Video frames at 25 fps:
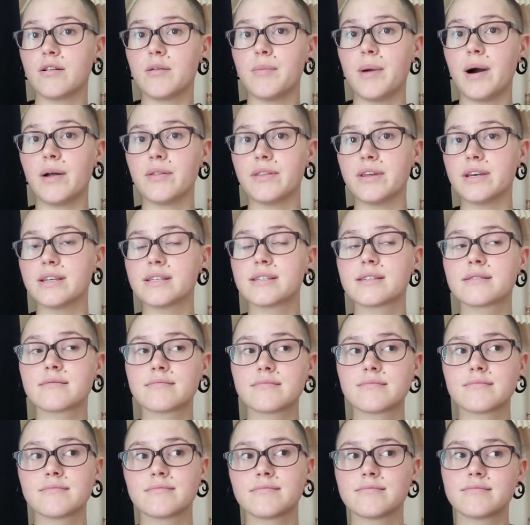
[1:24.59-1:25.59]
about this,
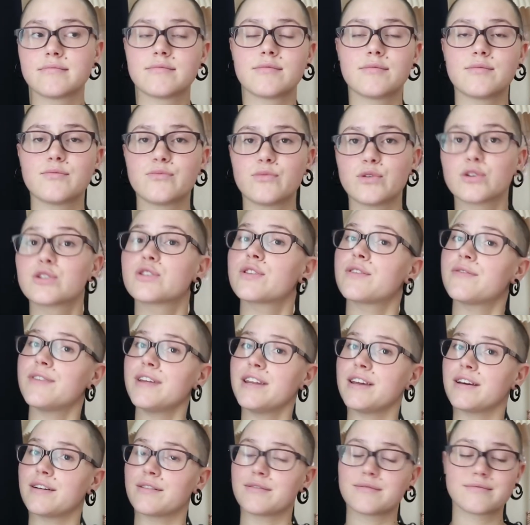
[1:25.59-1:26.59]
watch the
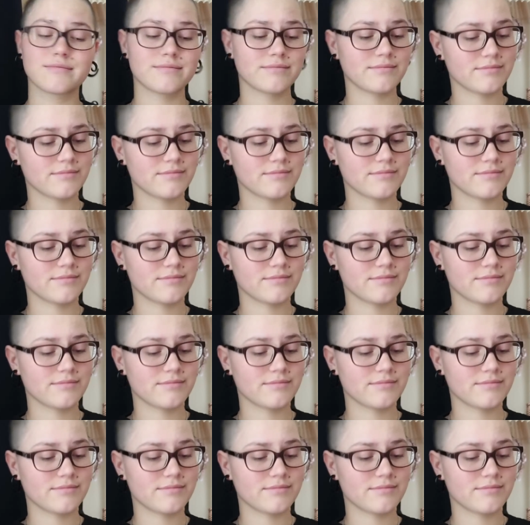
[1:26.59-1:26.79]
video.